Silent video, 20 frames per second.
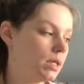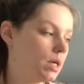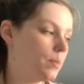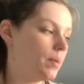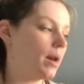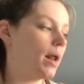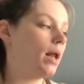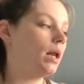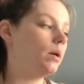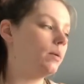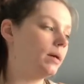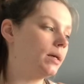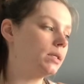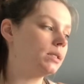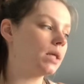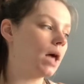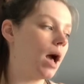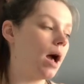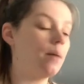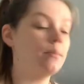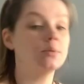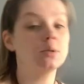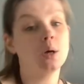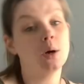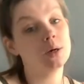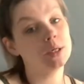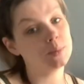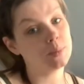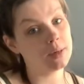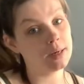But anyways, so I
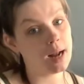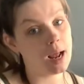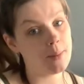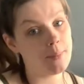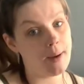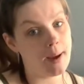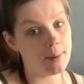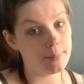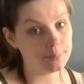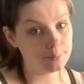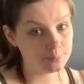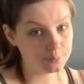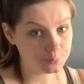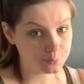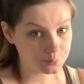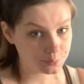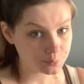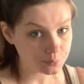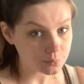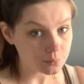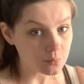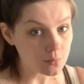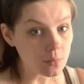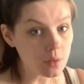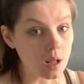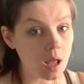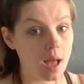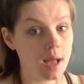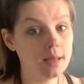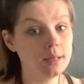always bring an iPad
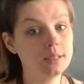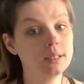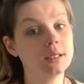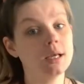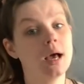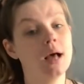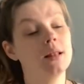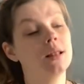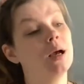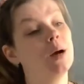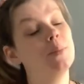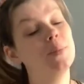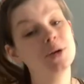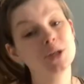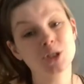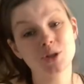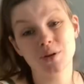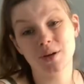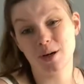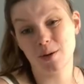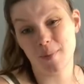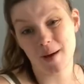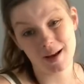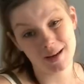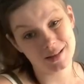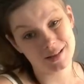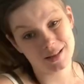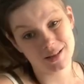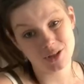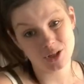and like a book to read or
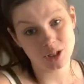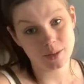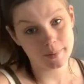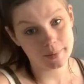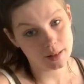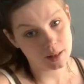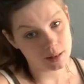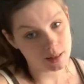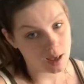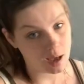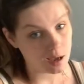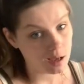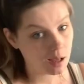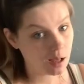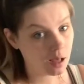magazines or something like that.